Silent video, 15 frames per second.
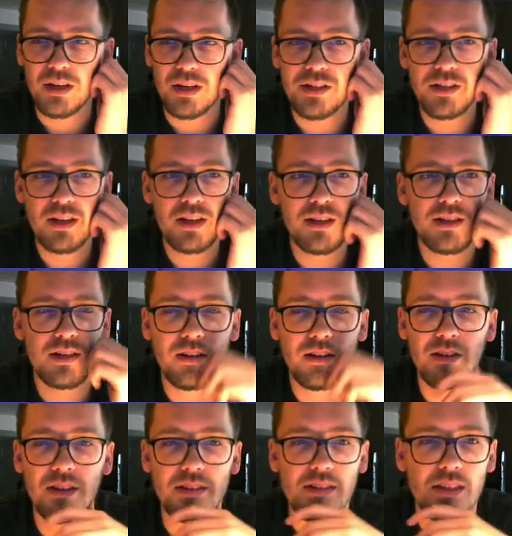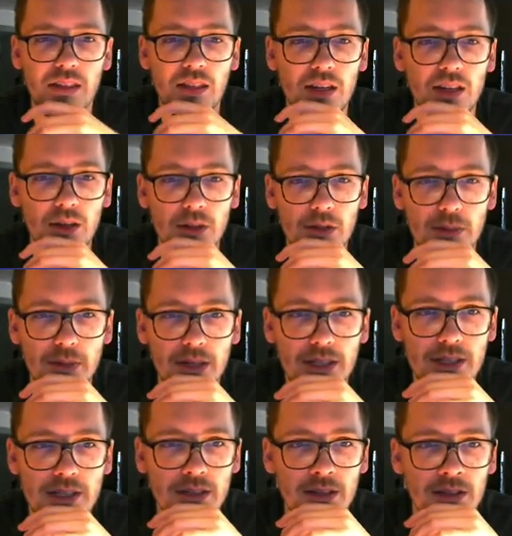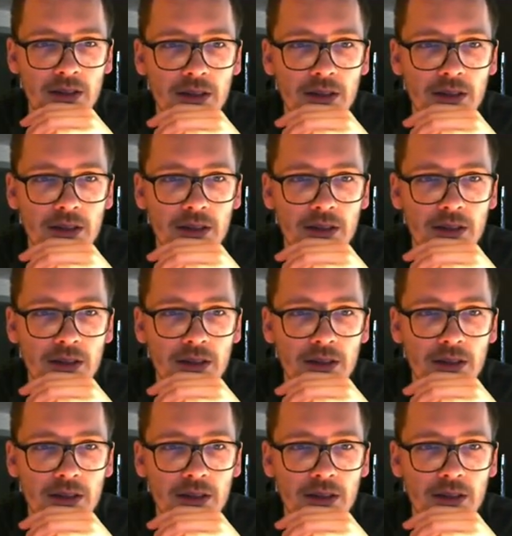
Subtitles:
change here. Let's hit the close button.